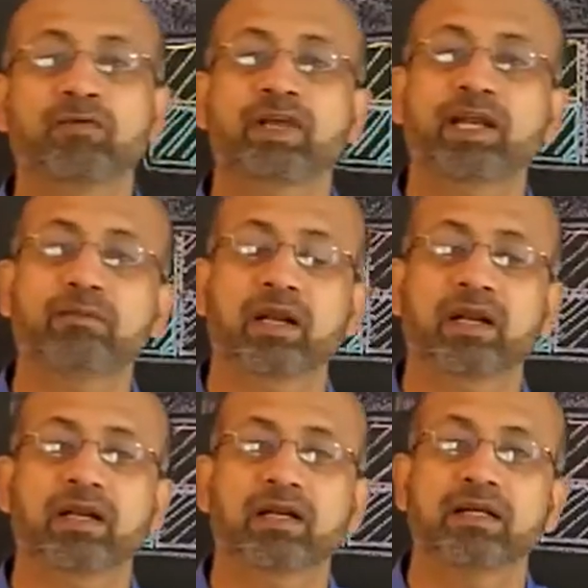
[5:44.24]
of the animal.
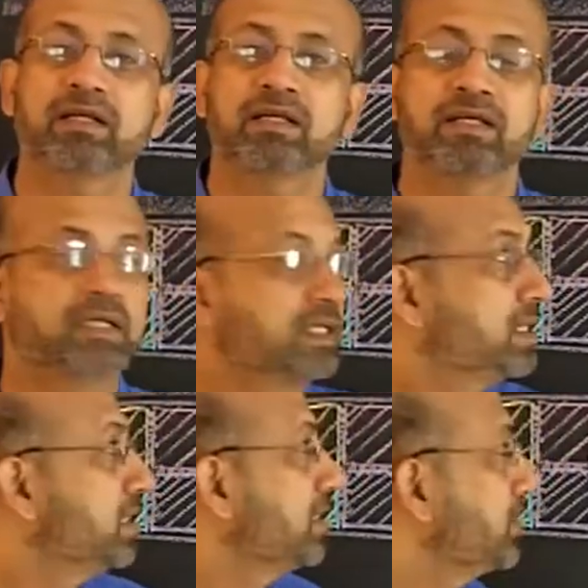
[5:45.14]

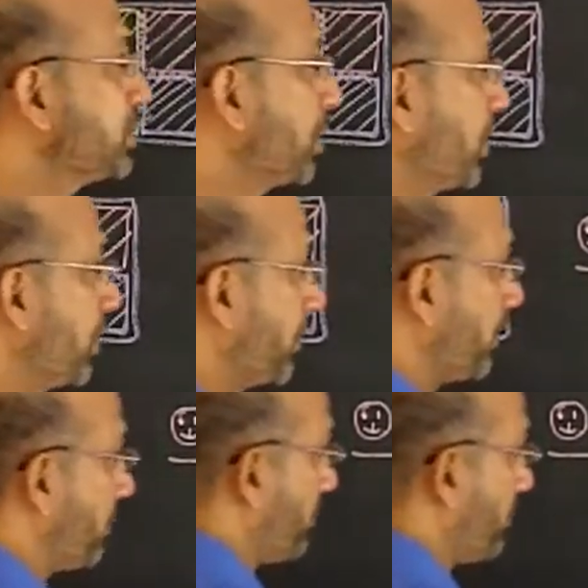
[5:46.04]
So